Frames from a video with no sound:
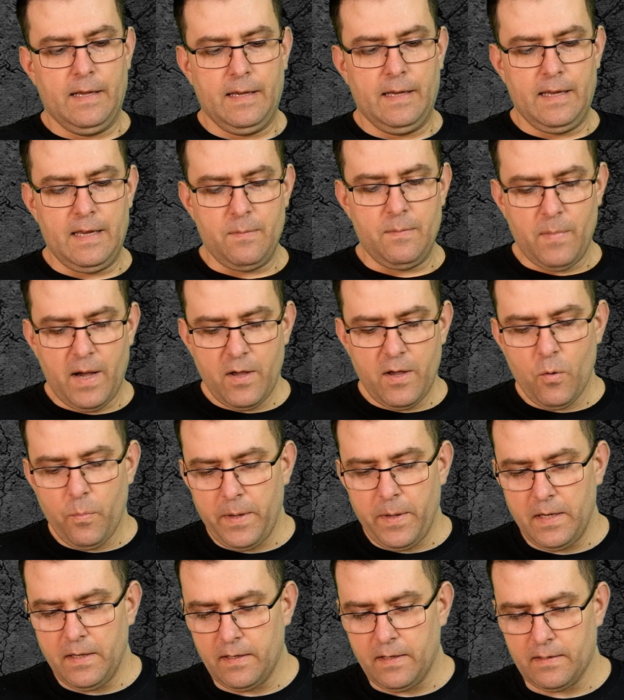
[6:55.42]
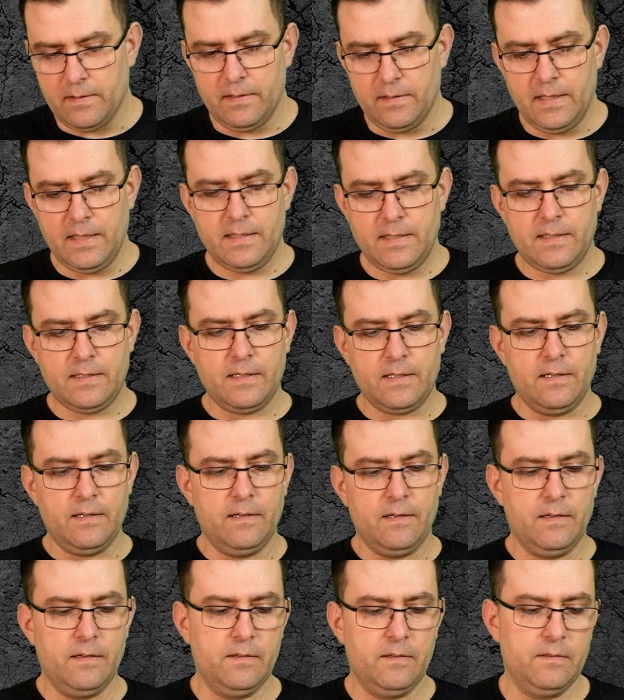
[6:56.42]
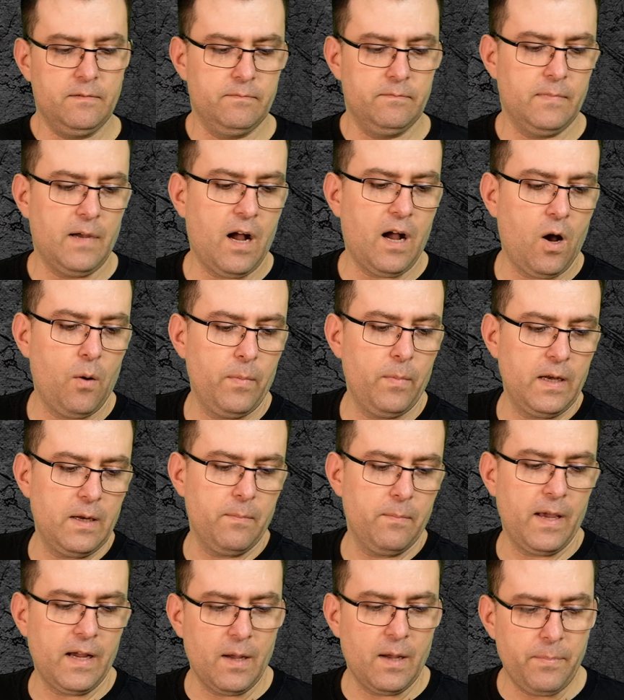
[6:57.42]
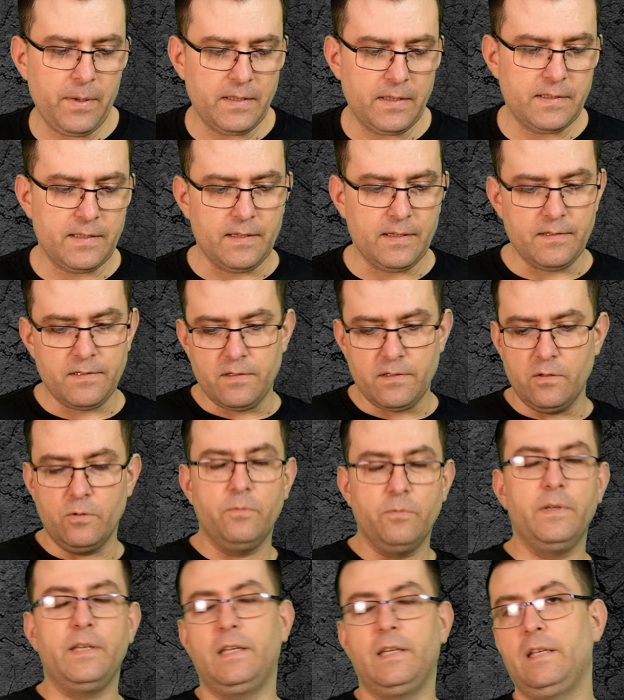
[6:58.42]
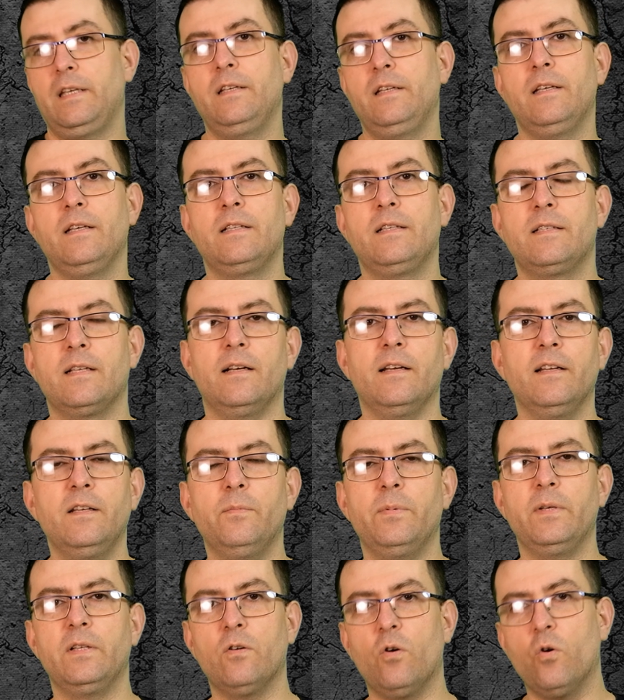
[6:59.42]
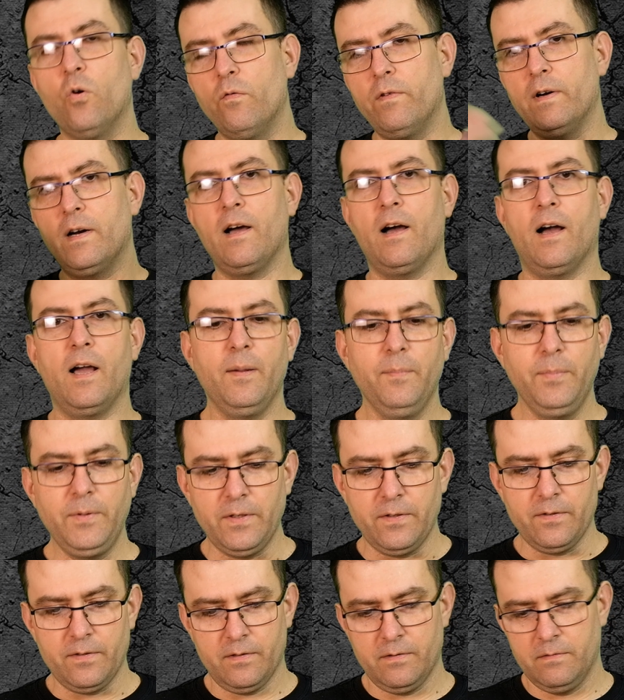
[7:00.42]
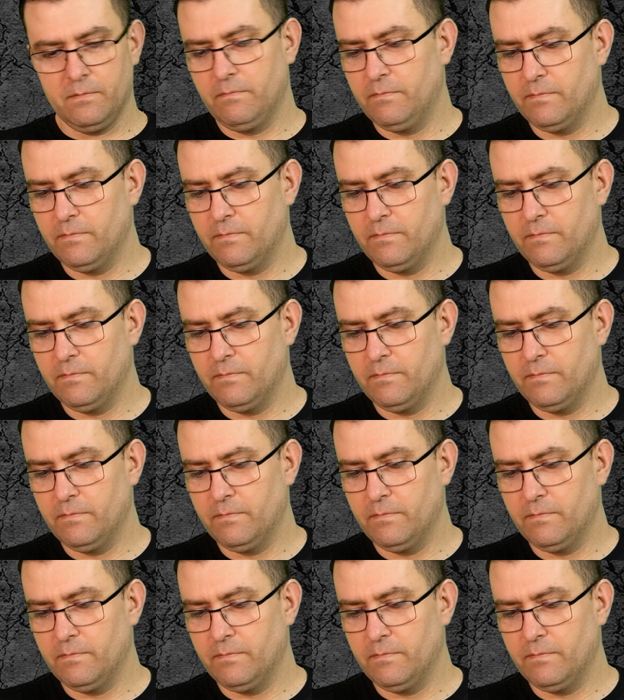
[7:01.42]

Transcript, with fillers: in my opinion, this uh, how many megapixels do we need? It's a little bit overhyped, you know.